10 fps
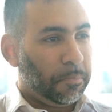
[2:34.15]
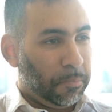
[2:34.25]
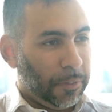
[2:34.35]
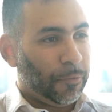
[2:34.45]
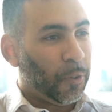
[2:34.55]

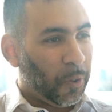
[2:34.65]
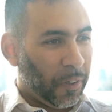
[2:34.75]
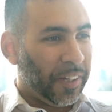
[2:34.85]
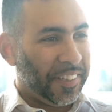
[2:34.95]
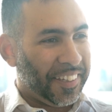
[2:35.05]

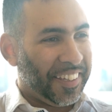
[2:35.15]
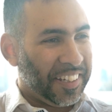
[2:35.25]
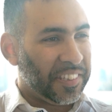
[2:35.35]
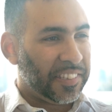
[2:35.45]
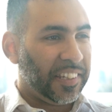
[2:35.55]
before an
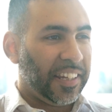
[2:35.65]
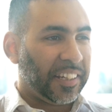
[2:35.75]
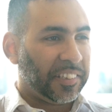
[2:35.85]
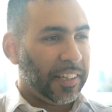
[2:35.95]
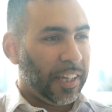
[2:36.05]
incident
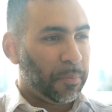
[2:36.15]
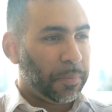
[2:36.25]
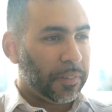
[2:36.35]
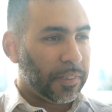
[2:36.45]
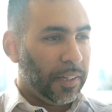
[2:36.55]
actually
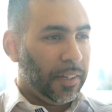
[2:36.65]
happens.